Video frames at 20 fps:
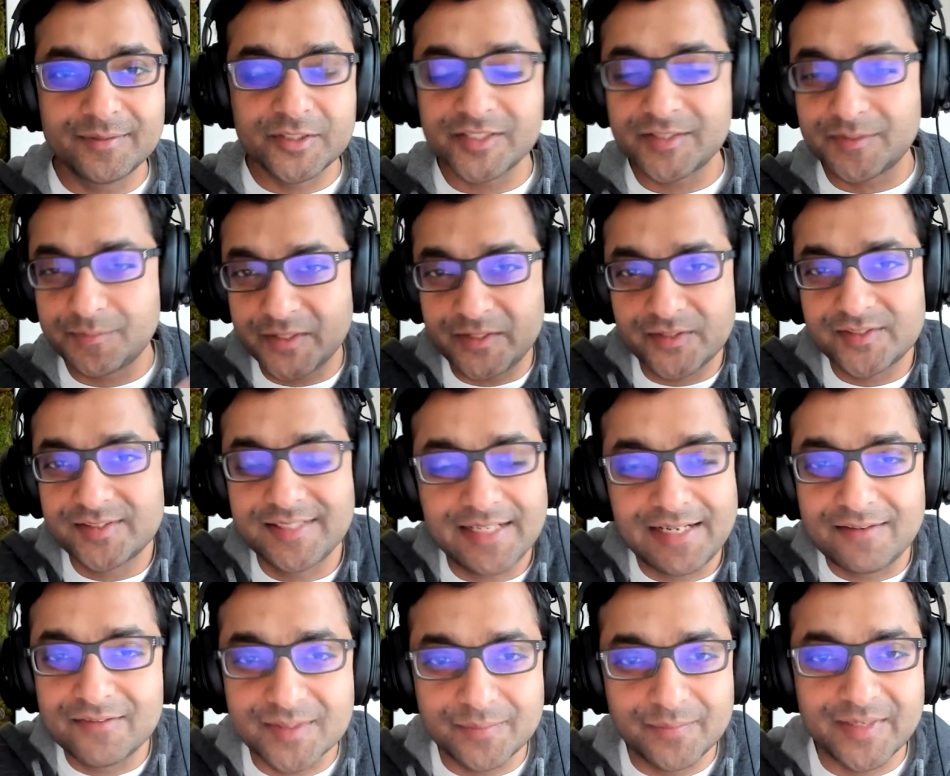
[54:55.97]
just because they
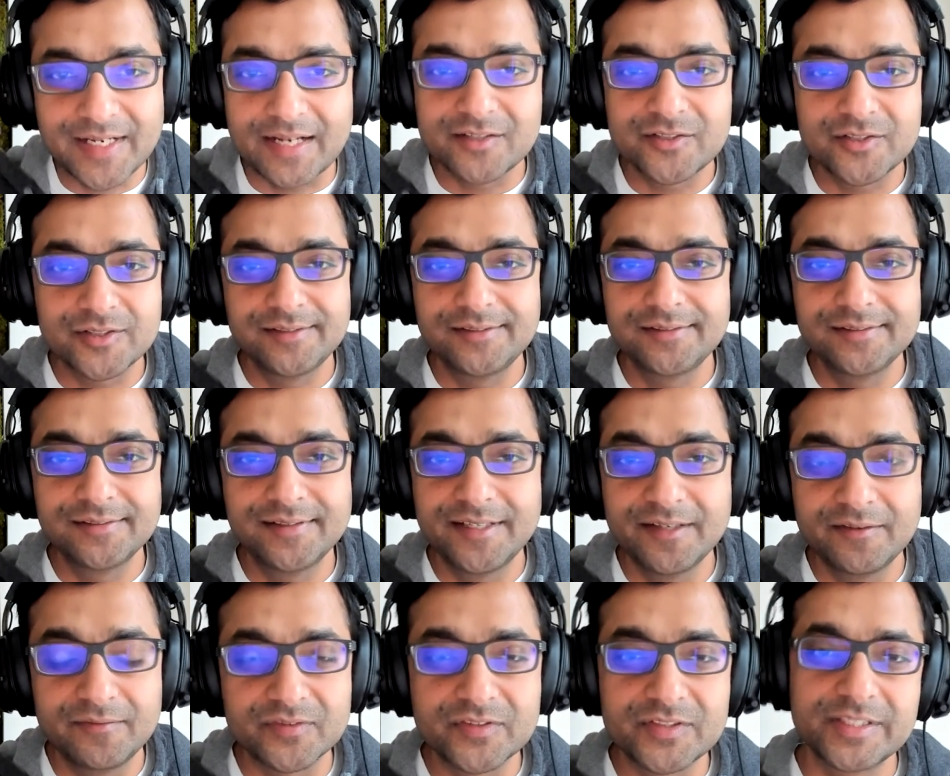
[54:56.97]
have some natural
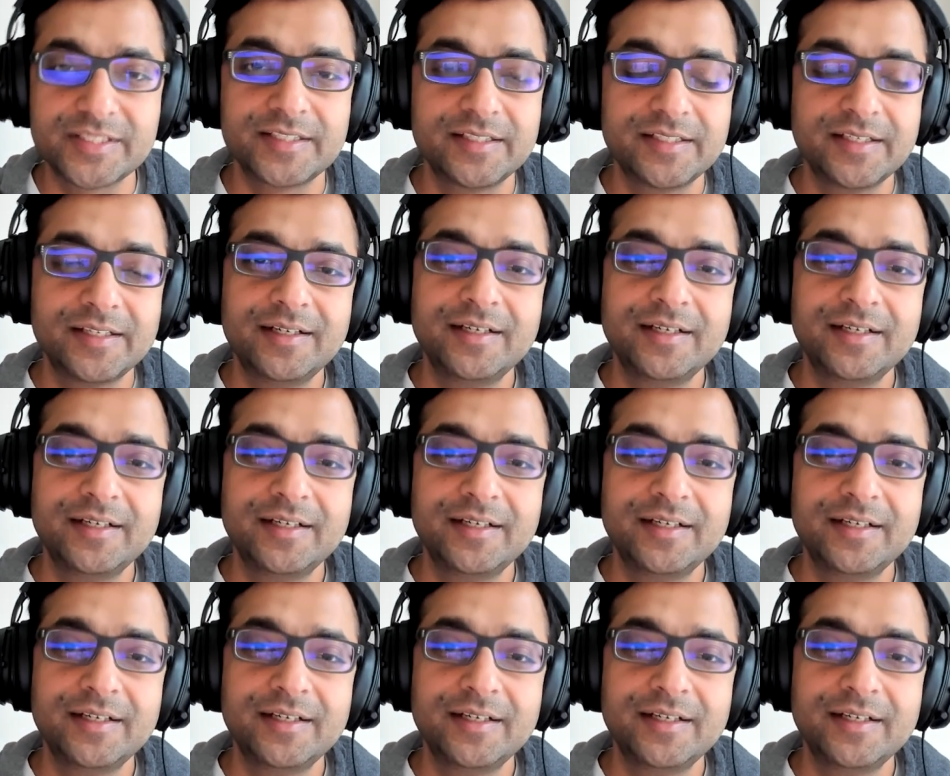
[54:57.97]
gifts